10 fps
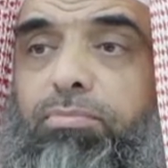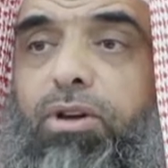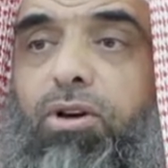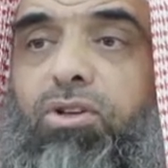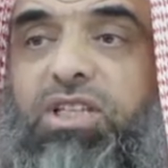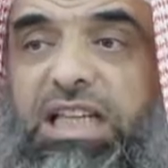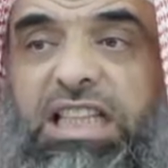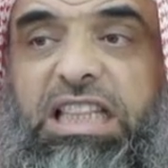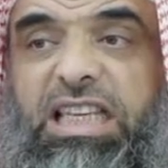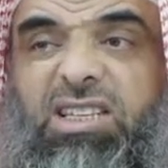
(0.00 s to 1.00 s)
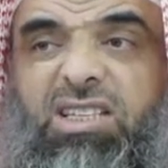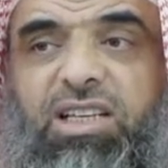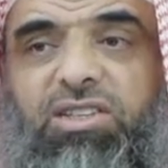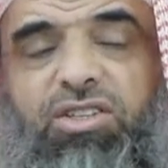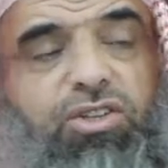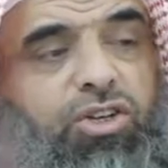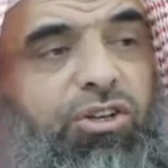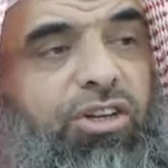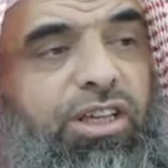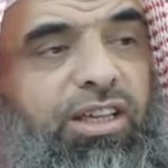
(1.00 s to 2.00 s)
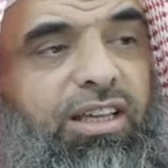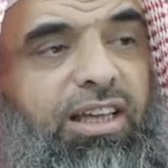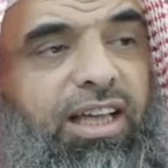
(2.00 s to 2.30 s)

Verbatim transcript: because in this it's a charity